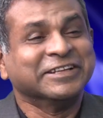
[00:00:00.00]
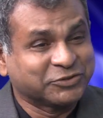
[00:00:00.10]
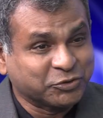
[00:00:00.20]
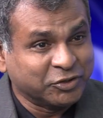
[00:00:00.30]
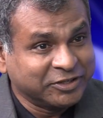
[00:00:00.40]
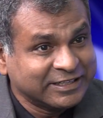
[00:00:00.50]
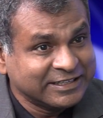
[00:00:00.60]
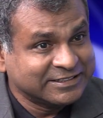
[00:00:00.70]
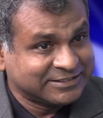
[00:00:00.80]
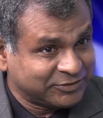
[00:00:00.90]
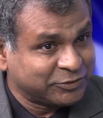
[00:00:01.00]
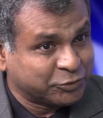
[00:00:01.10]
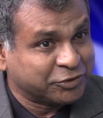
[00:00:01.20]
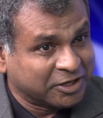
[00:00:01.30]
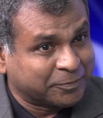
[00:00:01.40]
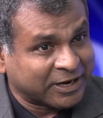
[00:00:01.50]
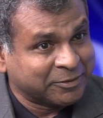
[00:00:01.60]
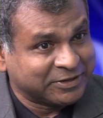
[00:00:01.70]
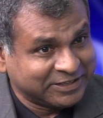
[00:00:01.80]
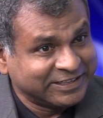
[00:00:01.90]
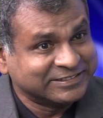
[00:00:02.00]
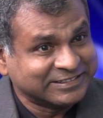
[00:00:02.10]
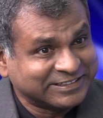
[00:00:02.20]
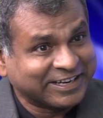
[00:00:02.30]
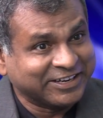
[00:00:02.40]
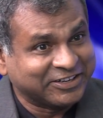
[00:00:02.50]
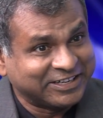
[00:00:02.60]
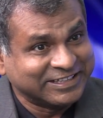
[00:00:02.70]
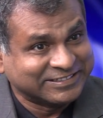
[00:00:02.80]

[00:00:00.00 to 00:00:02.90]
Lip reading: So your English during your primary days and secondary days?